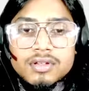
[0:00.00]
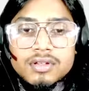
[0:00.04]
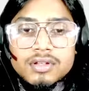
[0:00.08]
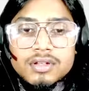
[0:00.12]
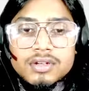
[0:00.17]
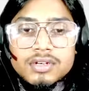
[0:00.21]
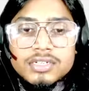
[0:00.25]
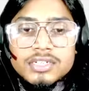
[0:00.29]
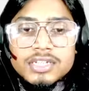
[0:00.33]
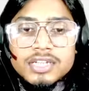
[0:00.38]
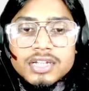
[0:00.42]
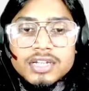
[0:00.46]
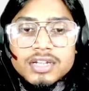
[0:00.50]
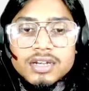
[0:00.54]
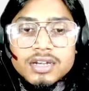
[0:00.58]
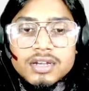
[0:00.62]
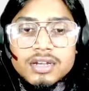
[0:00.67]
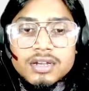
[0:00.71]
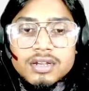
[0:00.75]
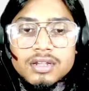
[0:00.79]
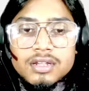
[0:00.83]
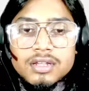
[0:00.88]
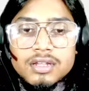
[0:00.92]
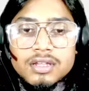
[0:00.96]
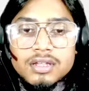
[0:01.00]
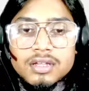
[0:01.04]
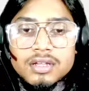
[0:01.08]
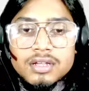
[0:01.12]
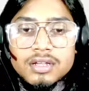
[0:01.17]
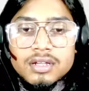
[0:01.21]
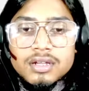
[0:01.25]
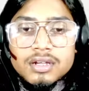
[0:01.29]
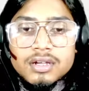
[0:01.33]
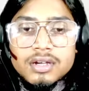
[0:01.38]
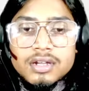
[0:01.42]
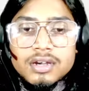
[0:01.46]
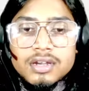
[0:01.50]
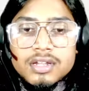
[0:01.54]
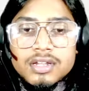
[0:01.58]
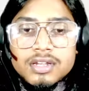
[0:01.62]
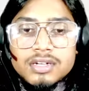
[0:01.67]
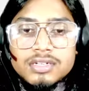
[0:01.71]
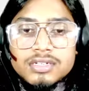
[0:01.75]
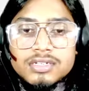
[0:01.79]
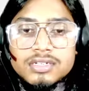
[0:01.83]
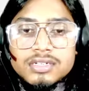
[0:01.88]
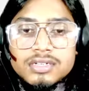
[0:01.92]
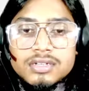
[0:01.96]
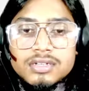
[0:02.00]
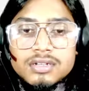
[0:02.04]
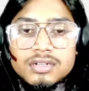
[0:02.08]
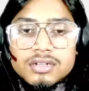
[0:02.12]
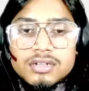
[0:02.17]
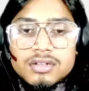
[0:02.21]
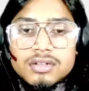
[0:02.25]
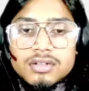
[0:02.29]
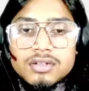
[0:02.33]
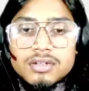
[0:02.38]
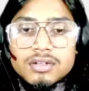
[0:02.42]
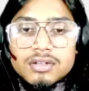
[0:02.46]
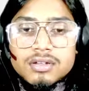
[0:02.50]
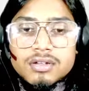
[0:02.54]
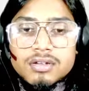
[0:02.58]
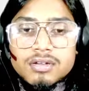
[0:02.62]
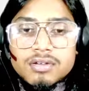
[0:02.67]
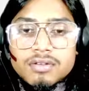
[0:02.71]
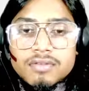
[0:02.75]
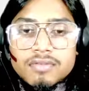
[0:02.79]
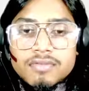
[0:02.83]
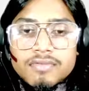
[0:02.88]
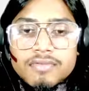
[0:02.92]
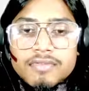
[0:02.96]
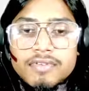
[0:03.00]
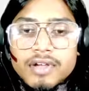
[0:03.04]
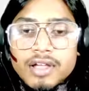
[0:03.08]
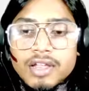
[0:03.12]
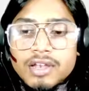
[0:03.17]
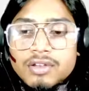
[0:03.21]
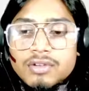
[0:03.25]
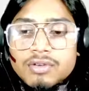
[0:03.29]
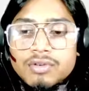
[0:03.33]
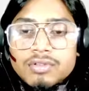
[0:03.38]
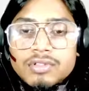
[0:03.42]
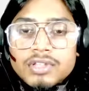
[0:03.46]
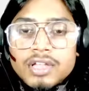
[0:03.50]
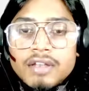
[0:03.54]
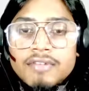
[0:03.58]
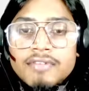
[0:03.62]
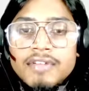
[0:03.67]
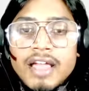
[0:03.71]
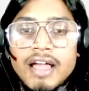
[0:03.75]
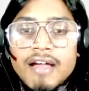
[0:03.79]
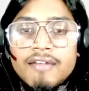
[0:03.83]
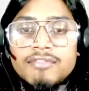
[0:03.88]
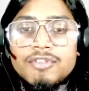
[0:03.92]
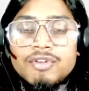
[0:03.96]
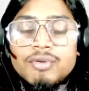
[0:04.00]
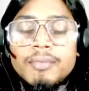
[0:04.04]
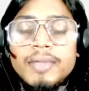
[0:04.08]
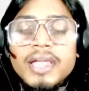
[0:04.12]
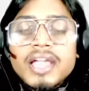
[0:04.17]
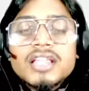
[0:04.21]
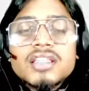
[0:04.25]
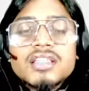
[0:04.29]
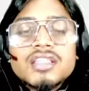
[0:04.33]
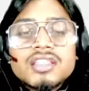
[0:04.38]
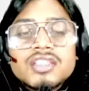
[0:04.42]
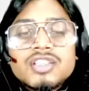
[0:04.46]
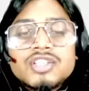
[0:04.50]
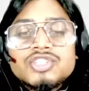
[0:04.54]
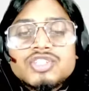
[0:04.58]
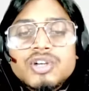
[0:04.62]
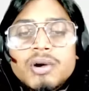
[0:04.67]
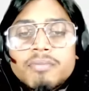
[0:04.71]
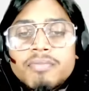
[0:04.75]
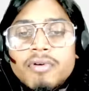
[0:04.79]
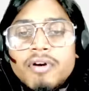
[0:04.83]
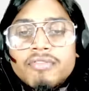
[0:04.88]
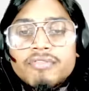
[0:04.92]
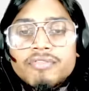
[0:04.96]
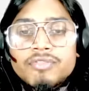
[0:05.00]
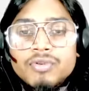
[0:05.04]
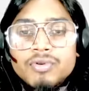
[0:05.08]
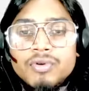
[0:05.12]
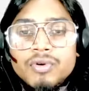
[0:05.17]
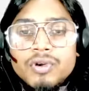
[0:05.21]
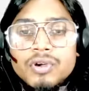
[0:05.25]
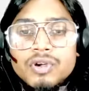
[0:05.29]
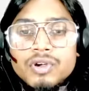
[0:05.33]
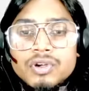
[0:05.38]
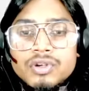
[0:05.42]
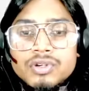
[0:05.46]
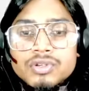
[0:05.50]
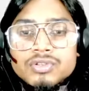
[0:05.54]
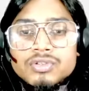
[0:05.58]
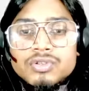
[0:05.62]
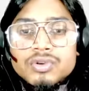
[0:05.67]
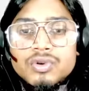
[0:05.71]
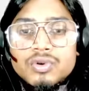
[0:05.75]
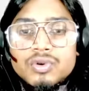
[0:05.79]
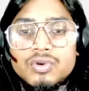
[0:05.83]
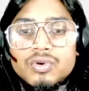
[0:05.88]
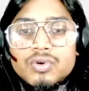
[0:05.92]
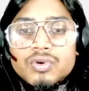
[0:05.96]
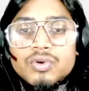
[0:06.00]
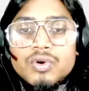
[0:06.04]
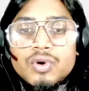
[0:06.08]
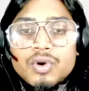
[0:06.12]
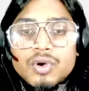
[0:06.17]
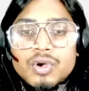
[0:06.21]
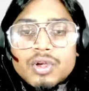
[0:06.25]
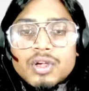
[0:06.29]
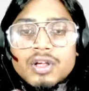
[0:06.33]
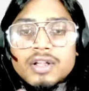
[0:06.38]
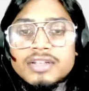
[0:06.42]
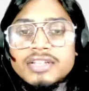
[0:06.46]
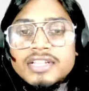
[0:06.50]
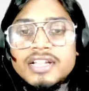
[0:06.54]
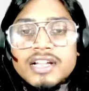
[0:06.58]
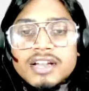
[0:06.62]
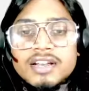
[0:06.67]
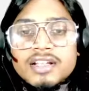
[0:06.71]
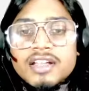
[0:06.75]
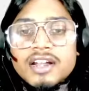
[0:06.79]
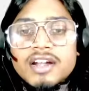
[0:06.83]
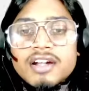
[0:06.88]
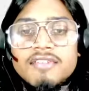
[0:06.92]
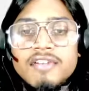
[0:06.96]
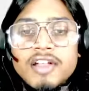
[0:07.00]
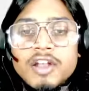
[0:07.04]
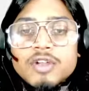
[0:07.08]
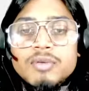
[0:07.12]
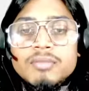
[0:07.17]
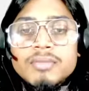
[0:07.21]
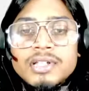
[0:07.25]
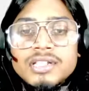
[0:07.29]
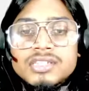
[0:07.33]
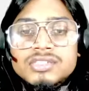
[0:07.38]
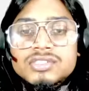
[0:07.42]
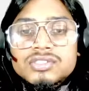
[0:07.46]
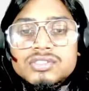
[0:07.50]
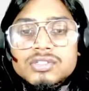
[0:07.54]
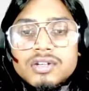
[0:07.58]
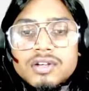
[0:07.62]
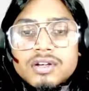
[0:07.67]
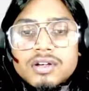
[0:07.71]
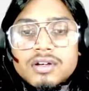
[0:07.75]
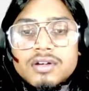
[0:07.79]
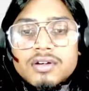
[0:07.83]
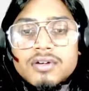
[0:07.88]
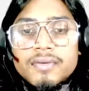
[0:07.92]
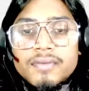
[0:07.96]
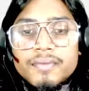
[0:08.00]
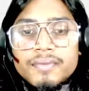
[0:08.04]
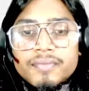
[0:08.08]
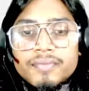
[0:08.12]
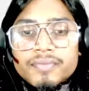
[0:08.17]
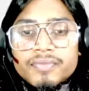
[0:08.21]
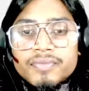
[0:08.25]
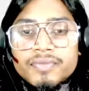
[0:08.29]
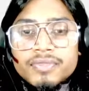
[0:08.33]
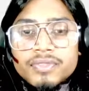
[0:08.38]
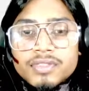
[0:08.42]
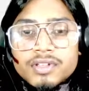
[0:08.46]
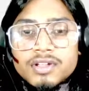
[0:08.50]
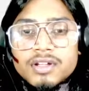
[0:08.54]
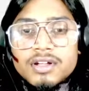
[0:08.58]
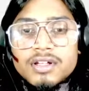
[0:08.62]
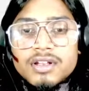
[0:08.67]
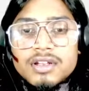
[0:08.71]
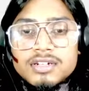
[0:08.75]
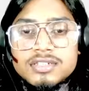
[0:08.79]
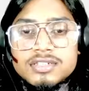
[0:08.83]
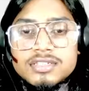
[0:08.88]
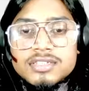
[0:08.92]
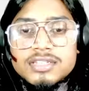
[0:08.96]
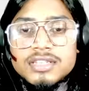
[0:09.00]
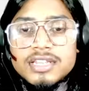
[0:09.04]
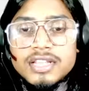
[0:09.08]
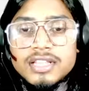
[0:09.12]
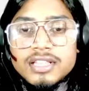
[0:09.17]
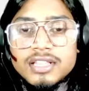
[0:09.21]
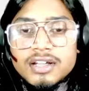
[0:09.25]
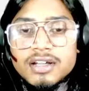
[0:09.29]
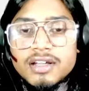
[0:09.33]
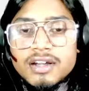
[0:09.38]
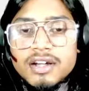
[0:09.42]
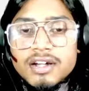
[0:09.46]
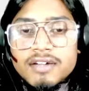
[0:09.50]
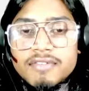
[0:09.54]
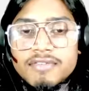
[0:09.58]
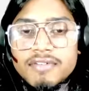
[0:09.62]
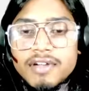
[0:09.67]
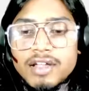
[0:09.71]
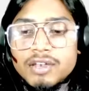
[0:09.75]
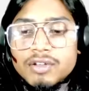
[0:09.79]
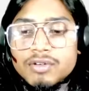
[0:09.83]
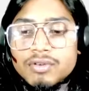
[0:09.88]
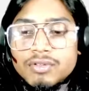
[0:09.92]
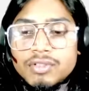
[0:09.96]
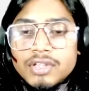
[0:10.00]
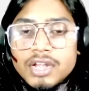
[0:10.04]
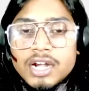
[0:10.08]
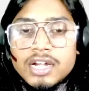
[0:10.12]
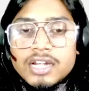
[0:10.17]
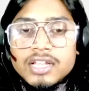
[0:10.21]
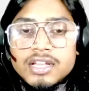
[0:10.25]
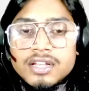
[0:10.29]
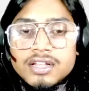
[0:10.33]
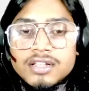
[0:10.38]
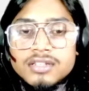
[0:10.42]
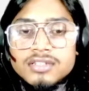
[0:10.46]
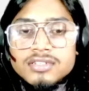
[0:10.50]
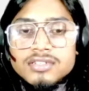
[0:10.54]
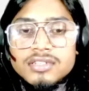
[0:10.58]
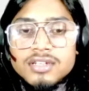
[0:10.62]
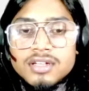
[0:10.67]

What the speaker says: taken current value, then we have to make the jump of 2. So taken current value means let's take the current value, that is